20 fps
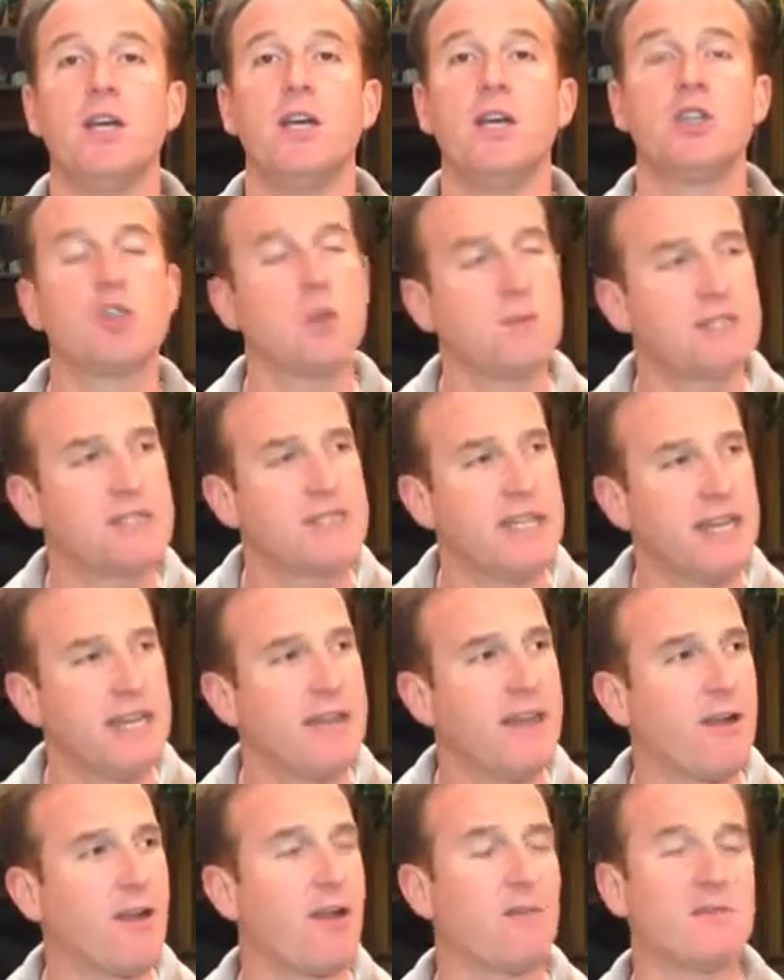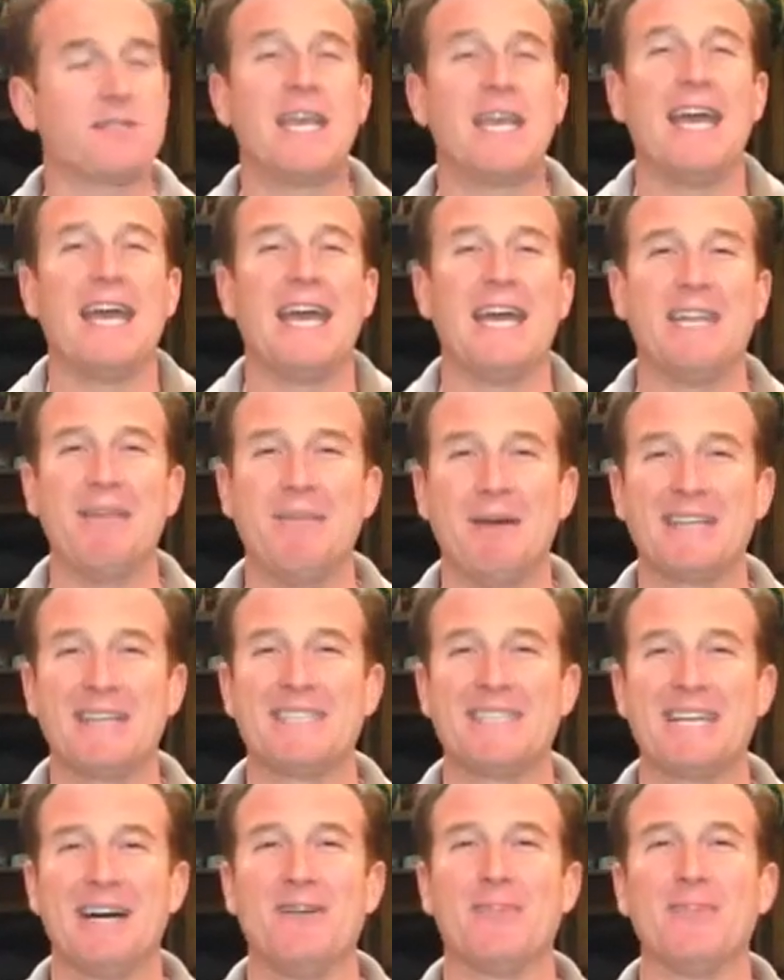So I'm sitting there and I'm saying to
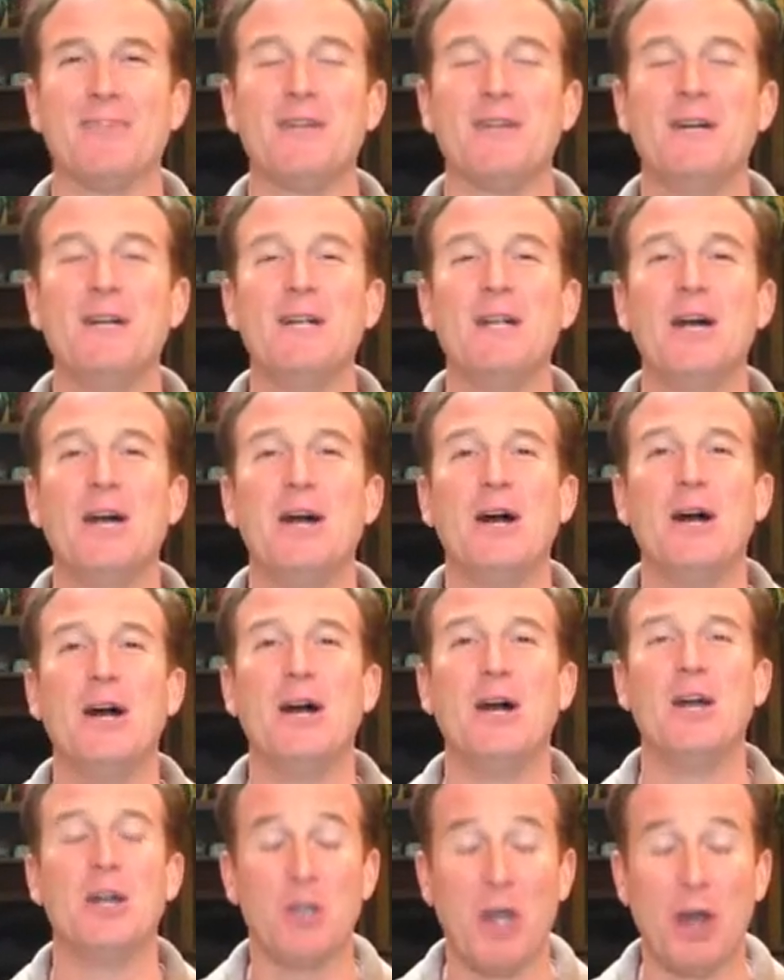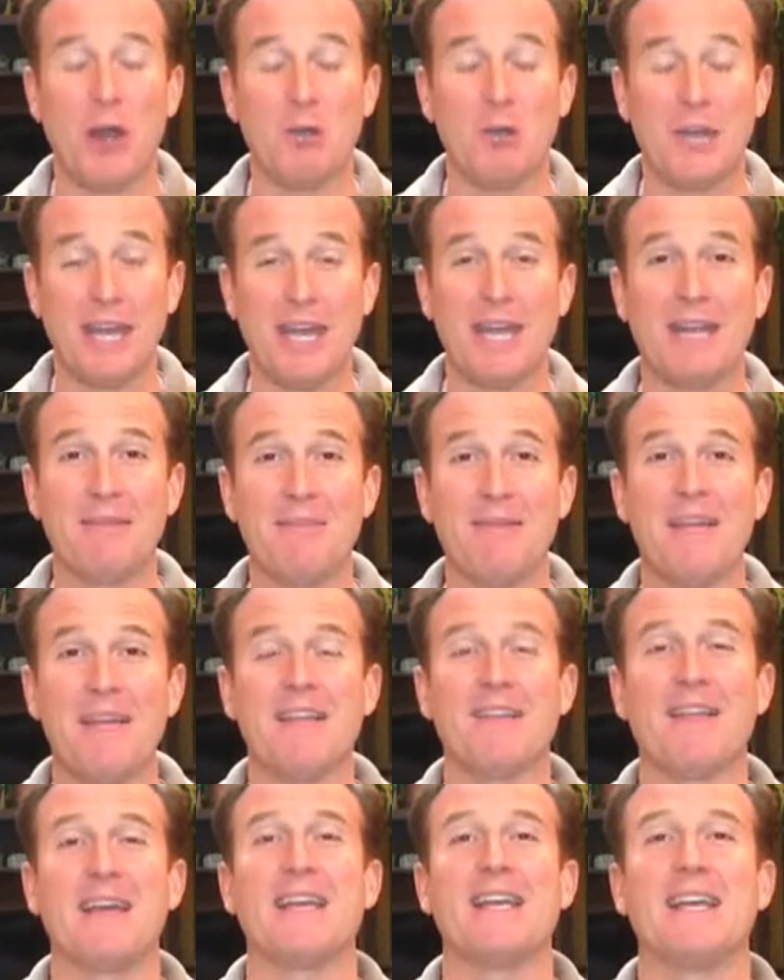myself, are you kidding me?
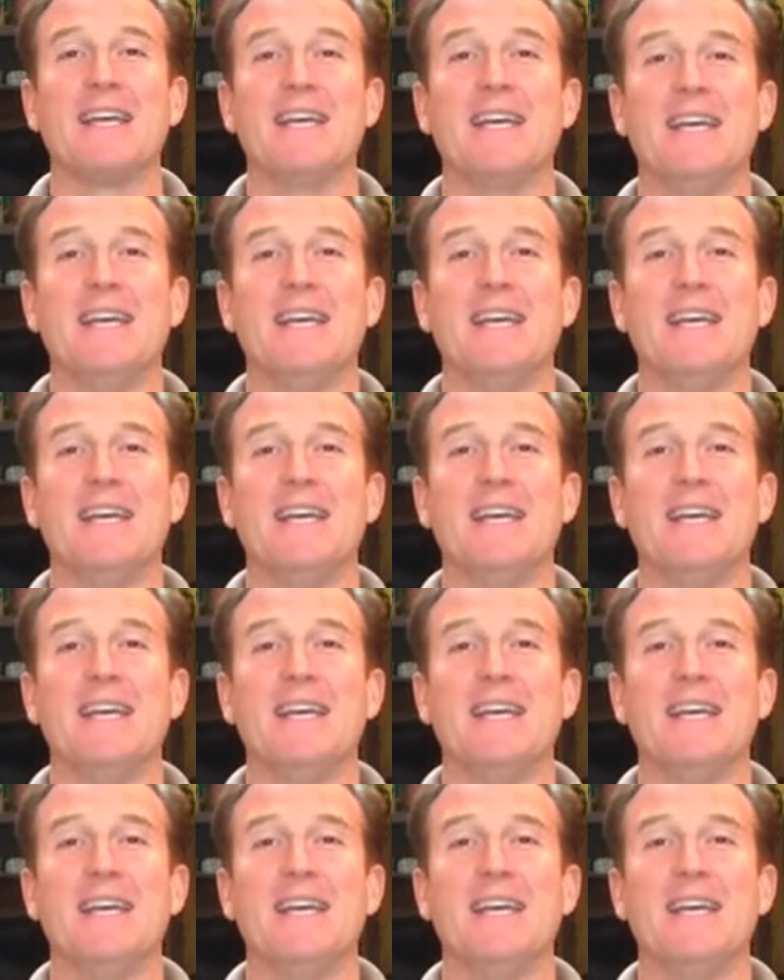Like,